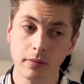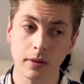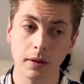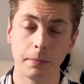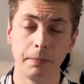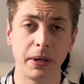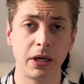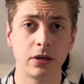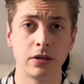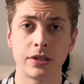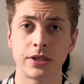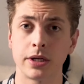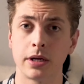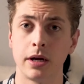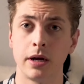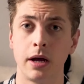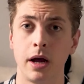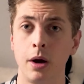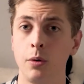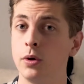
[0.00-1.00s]

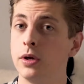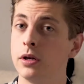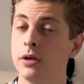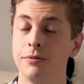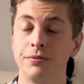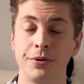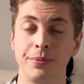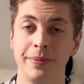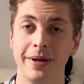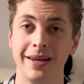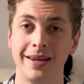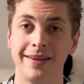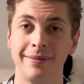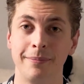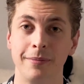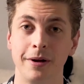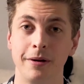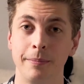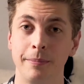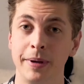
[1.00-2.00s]
because I would love to make
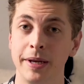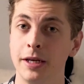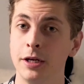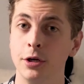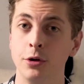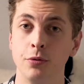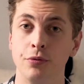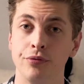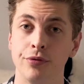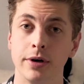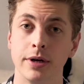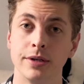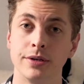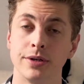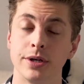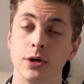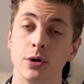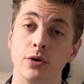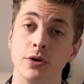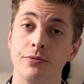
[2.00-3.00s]
many new
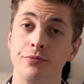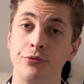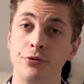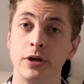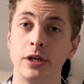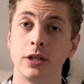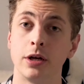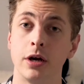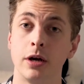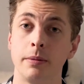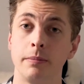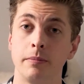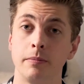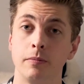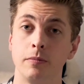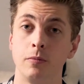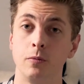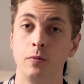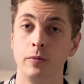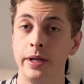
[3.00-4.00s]
friends, and all the free time
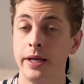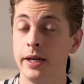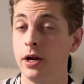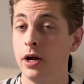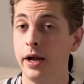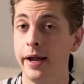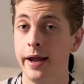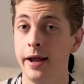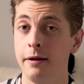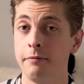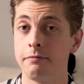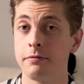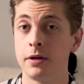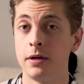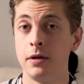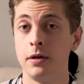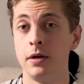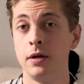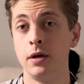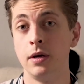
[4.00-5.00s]
that I have,
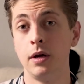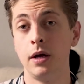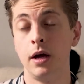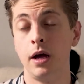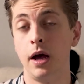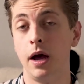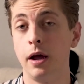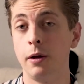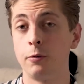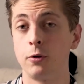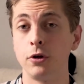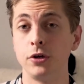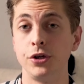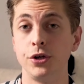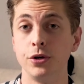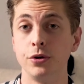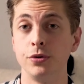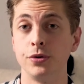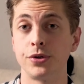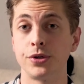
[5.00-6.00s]
I could
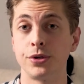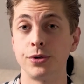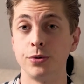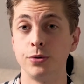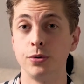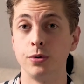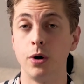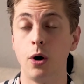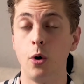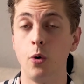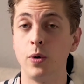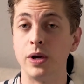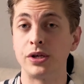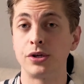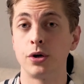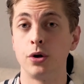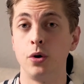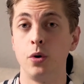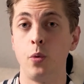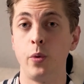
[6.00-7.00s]
use to always
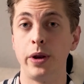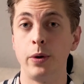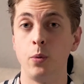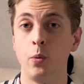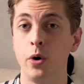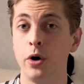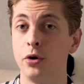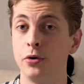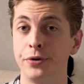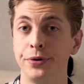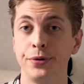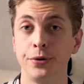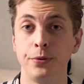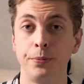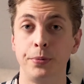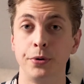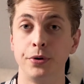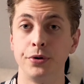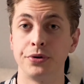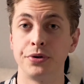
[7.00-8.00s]
go with 1 or 2
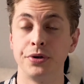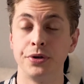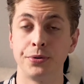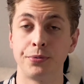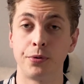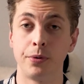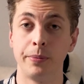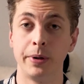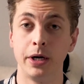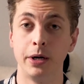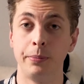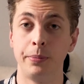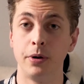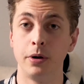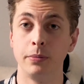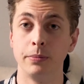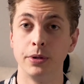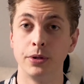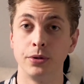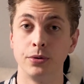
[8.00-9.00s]
persons from my
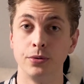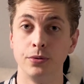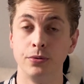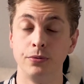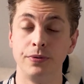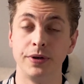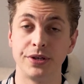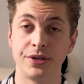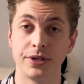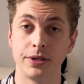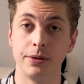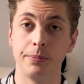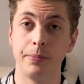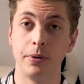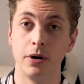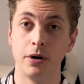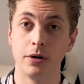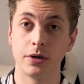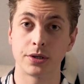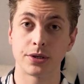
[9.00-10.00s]
apartment to visit the
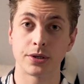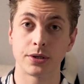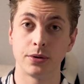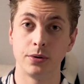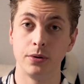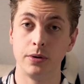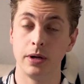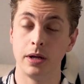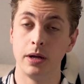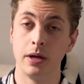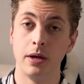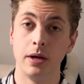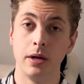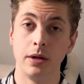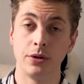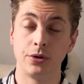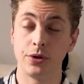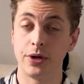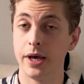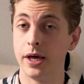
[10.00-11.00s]
parks
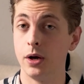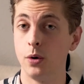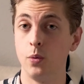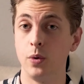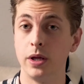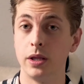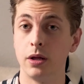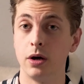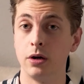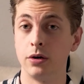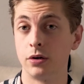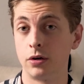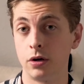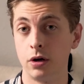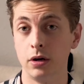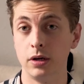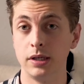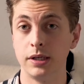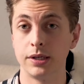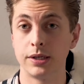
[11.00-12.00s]
together with other
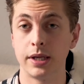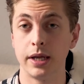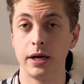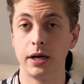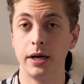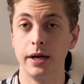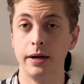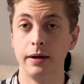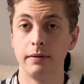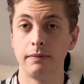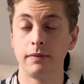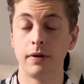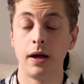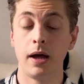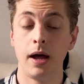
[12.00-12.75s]
colleagues that I have.